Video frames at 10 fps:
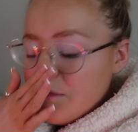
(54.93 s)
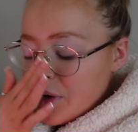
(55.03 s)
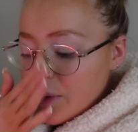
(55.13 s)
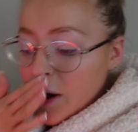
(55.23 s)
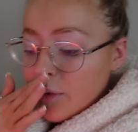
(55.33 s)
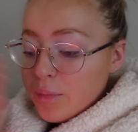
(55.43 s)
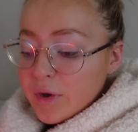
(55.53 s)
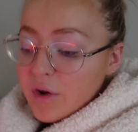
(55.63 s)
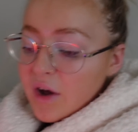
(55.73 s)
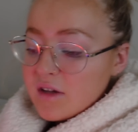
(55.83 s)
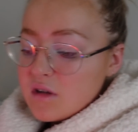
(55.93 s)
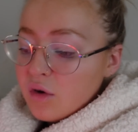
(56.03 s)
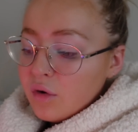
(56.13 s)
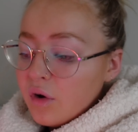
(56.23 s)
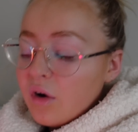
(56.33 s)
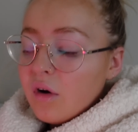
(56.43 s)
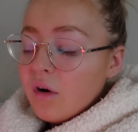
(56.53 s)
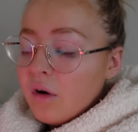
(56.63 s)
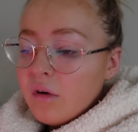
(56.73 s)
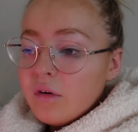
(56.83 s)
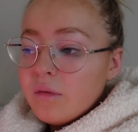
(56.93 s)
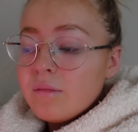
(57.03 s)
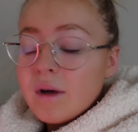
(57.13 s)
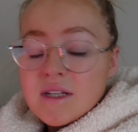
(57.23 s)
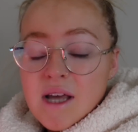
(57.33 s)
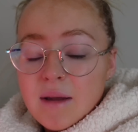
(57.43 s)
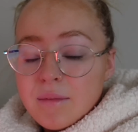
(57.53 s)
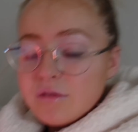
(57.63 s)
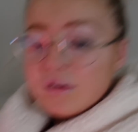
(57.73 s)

but I will bring you guys along on my day. But